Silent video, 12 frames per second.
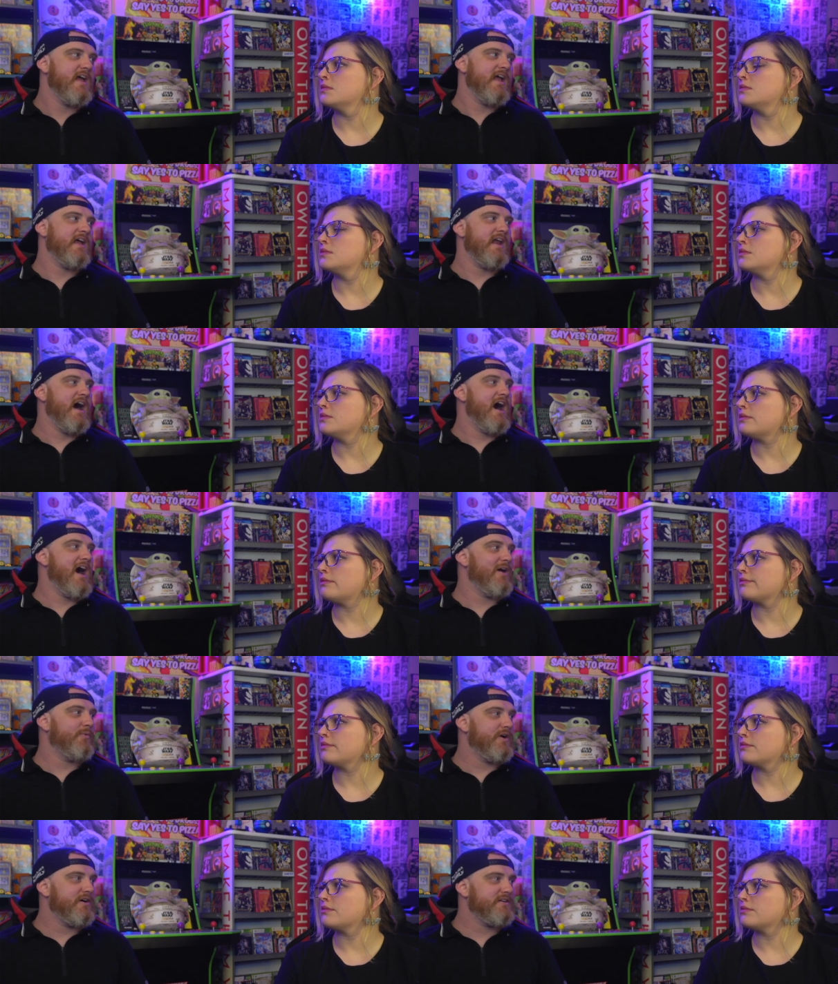Speaker 1: And I
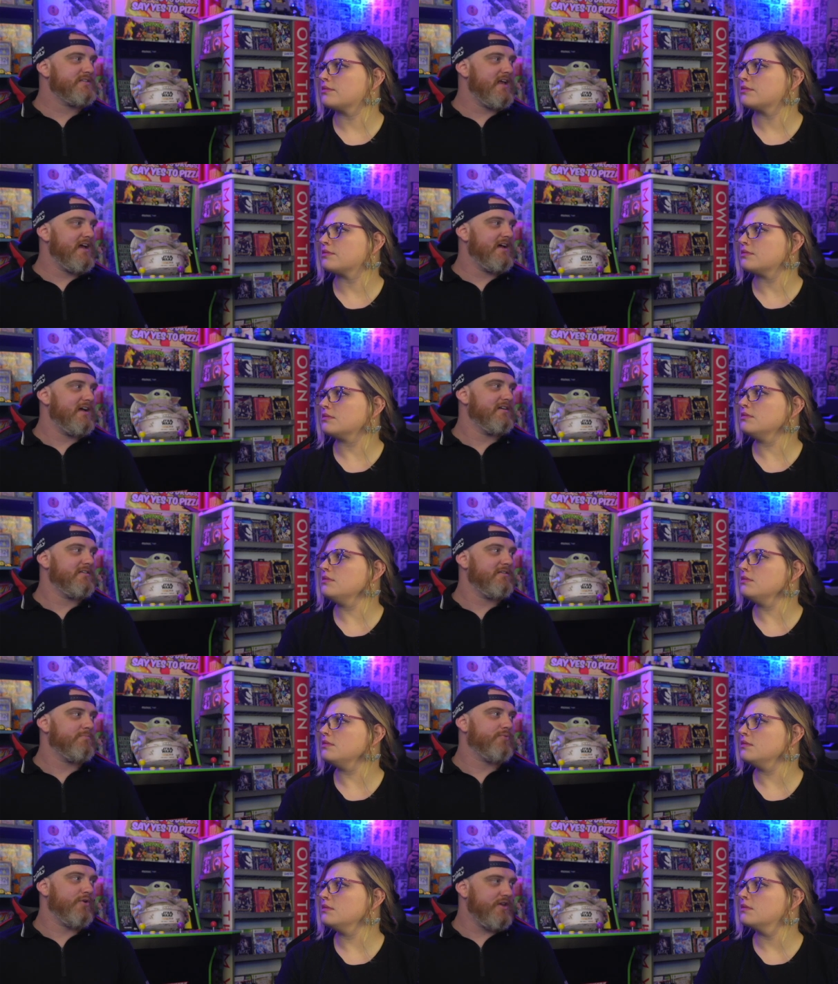was
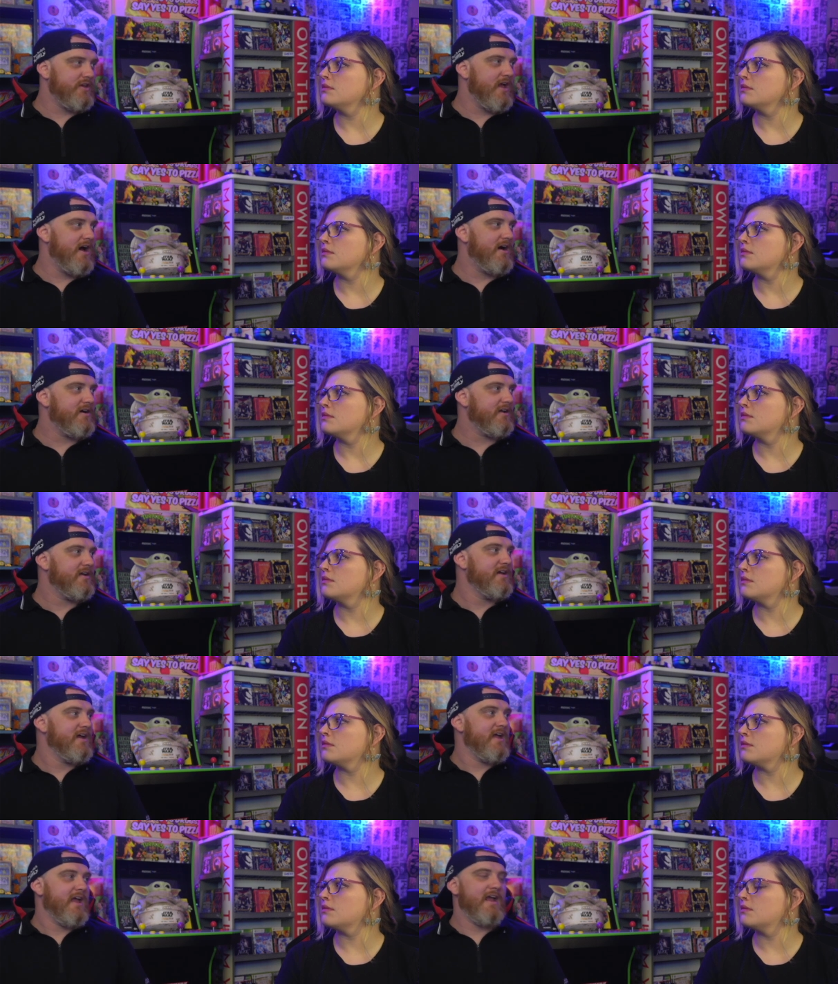pretty young
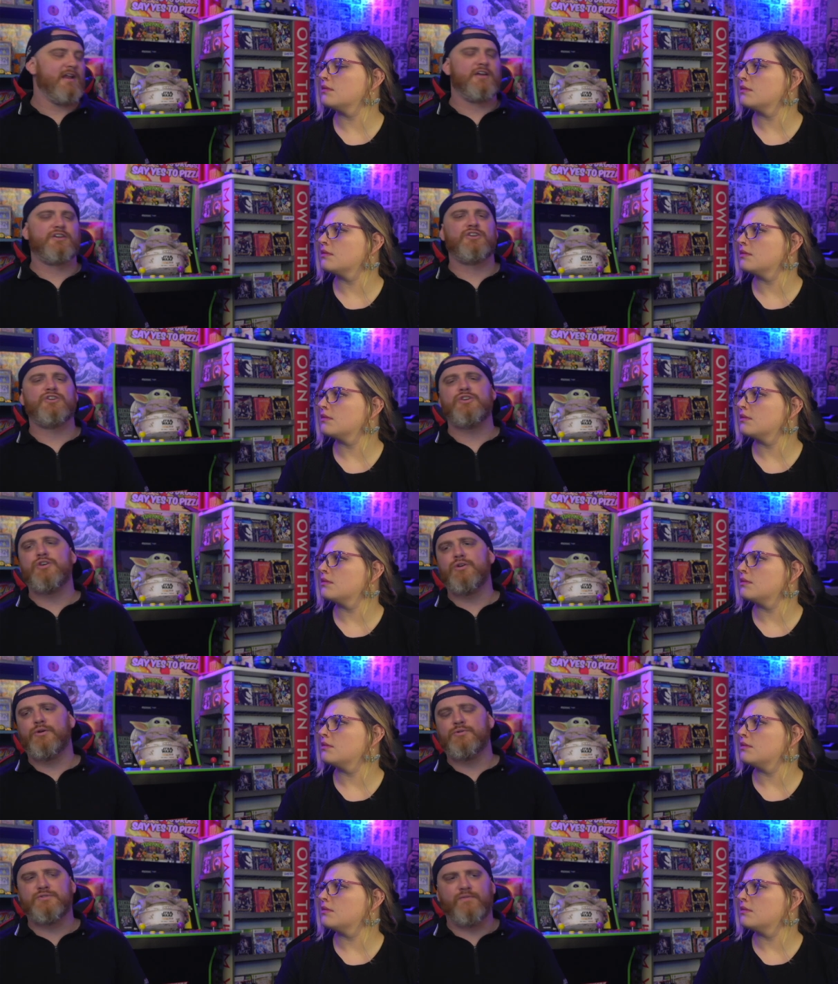mm-hmm. and a
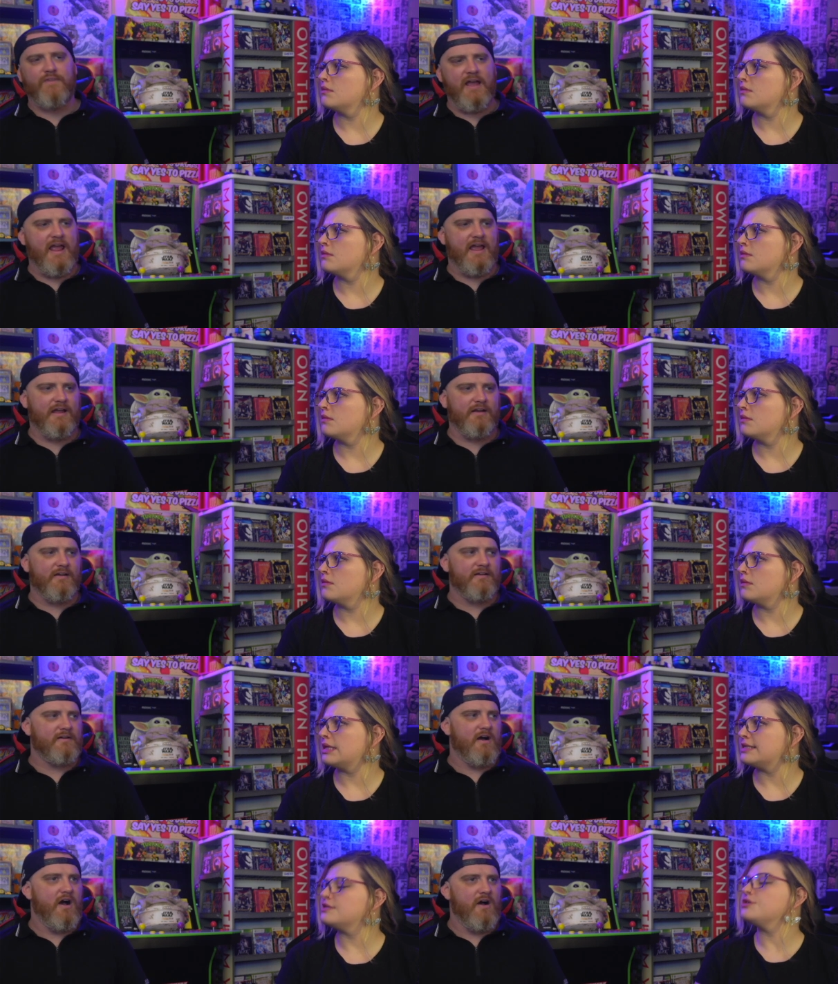huge fan
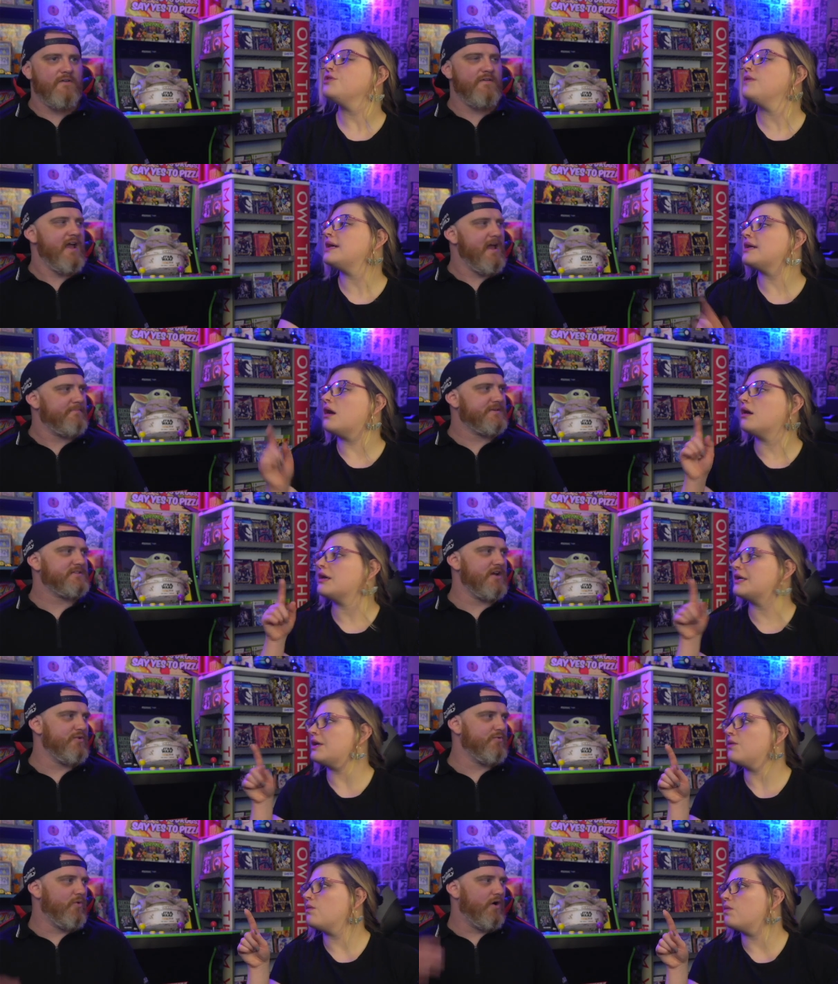so of you had episode
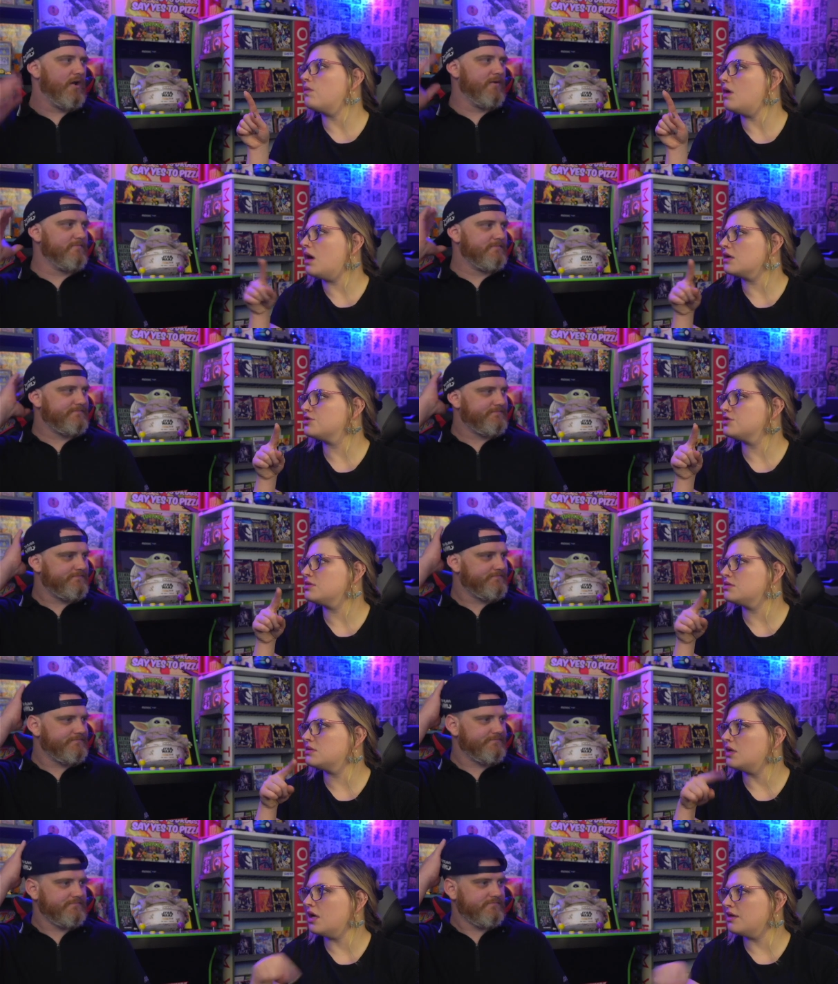already one.
Speaker 2: watched
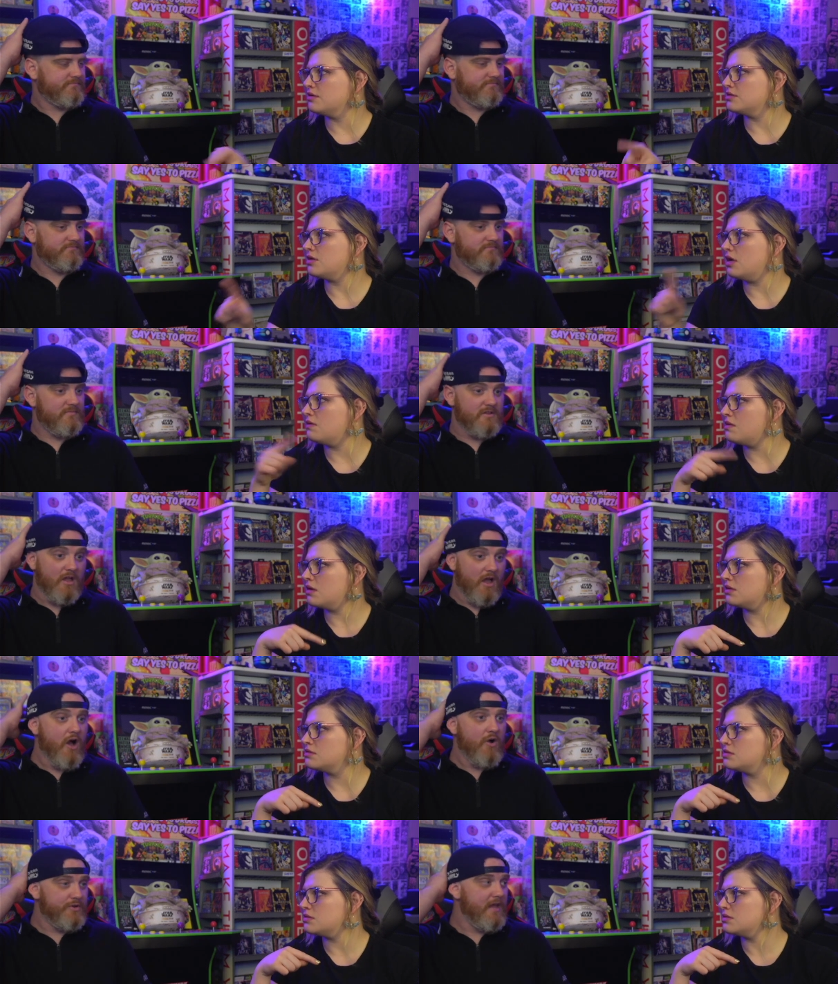the other Star Wars?
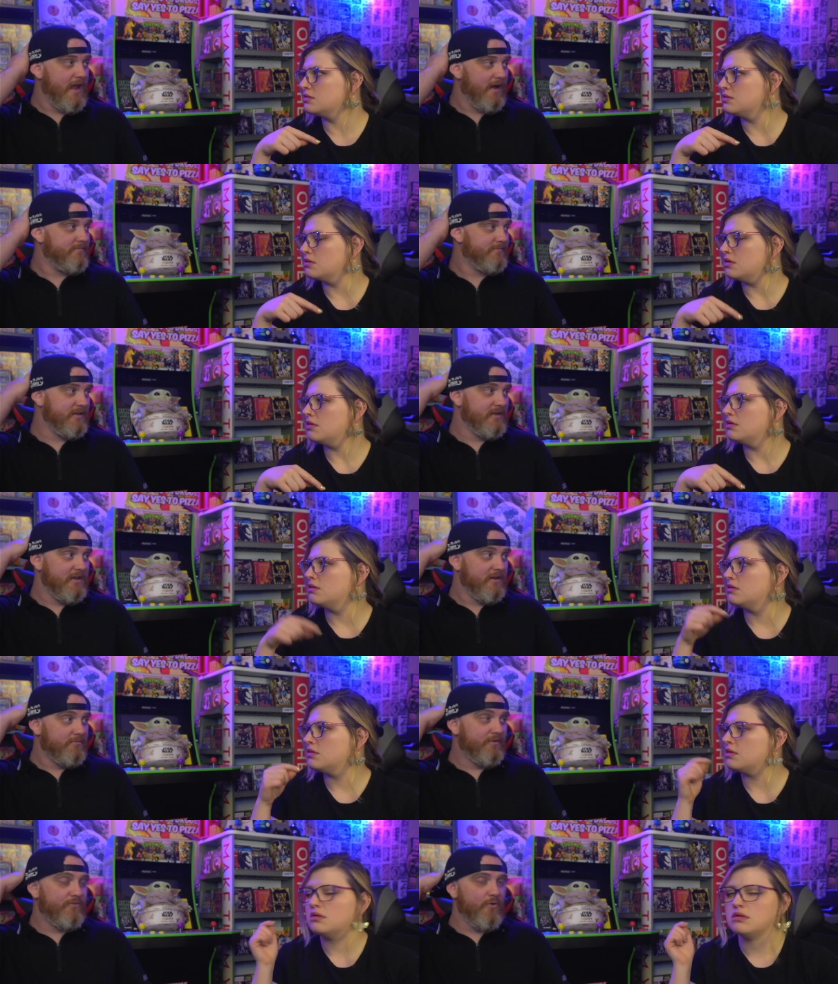Oh,
Speaker 1: yeah
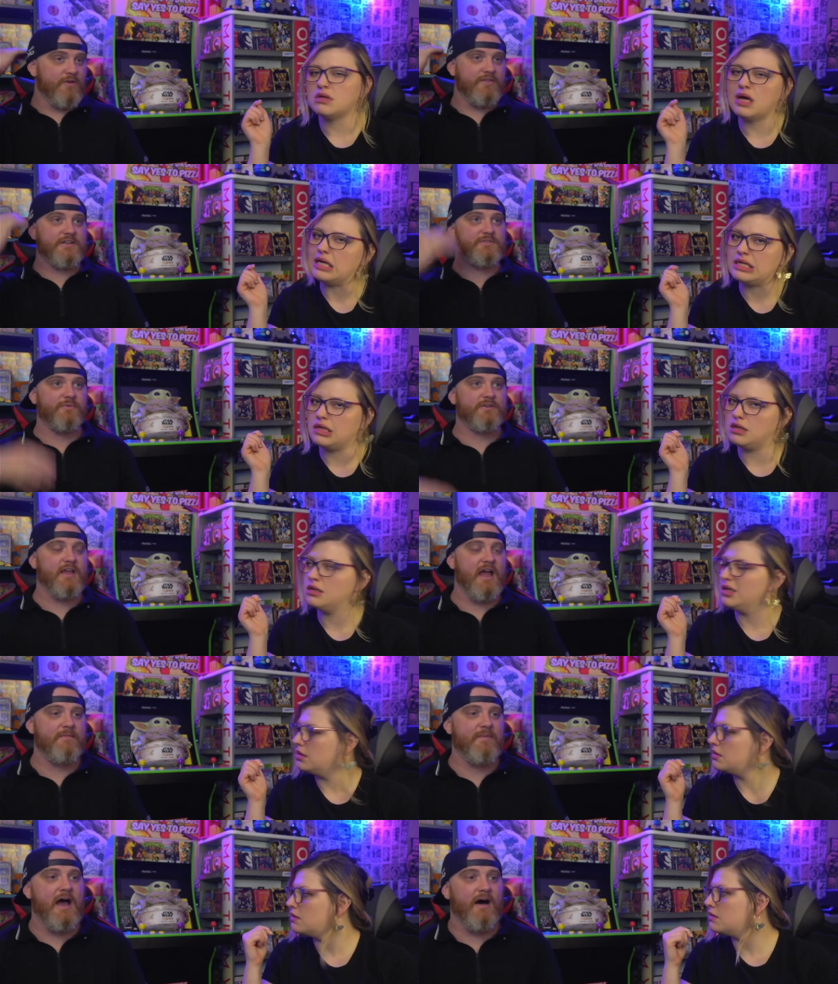before this one know. Uh-huh.
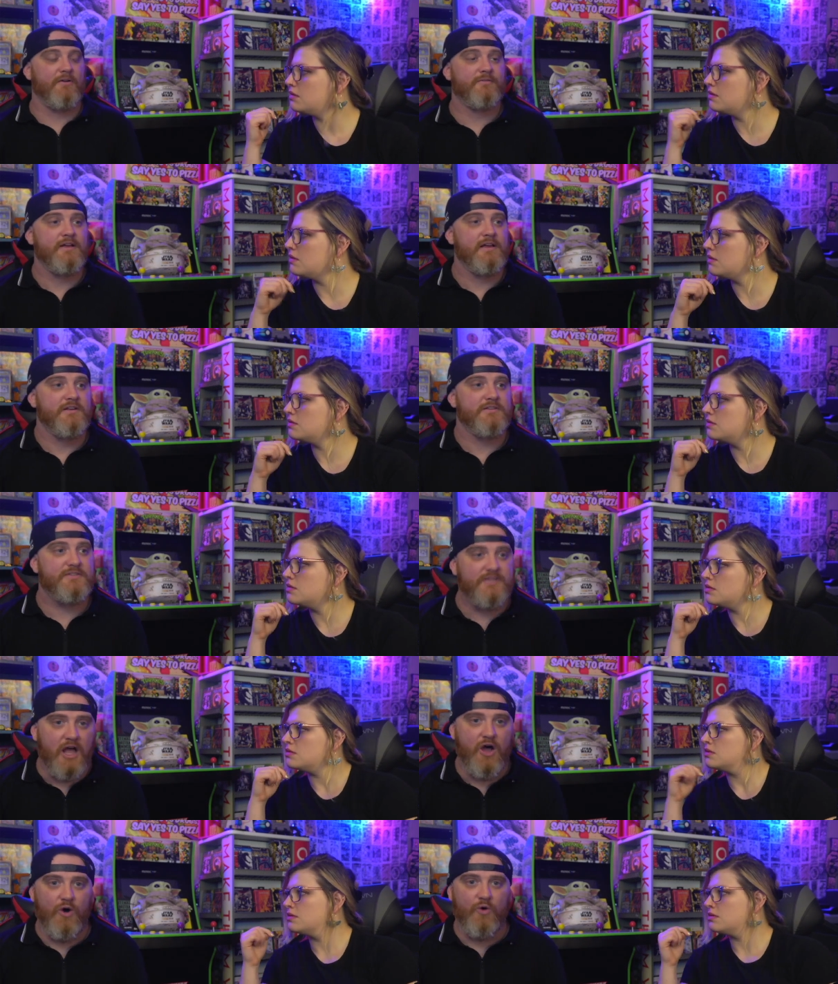came out.
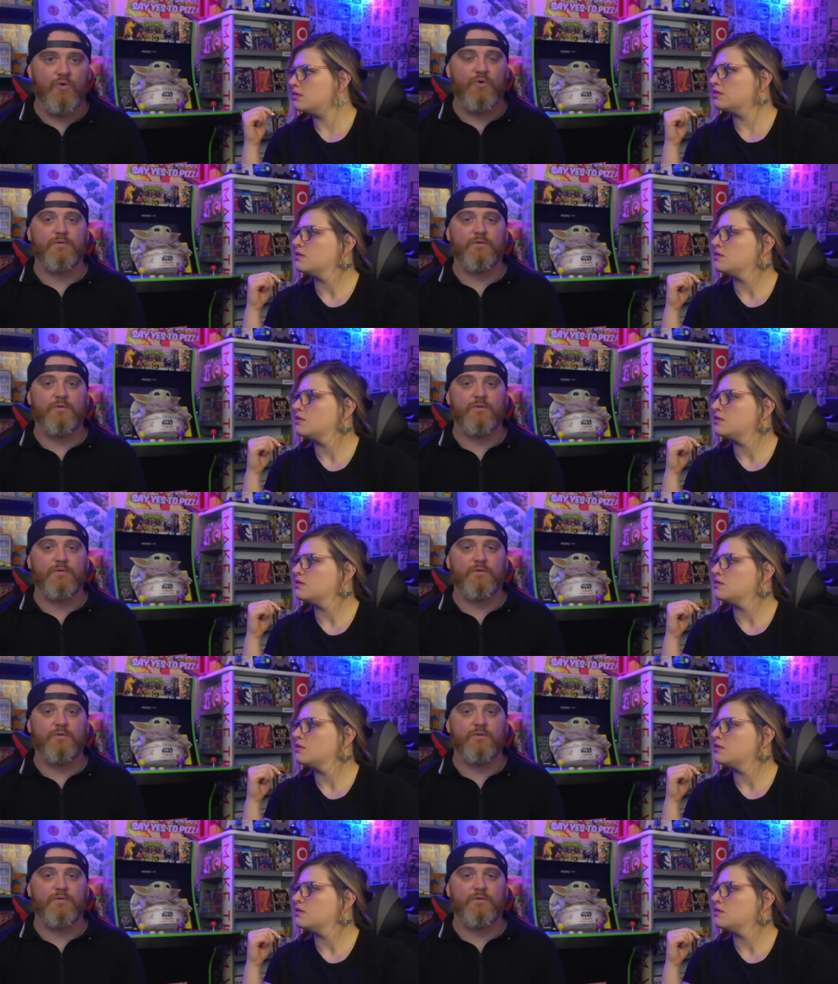So,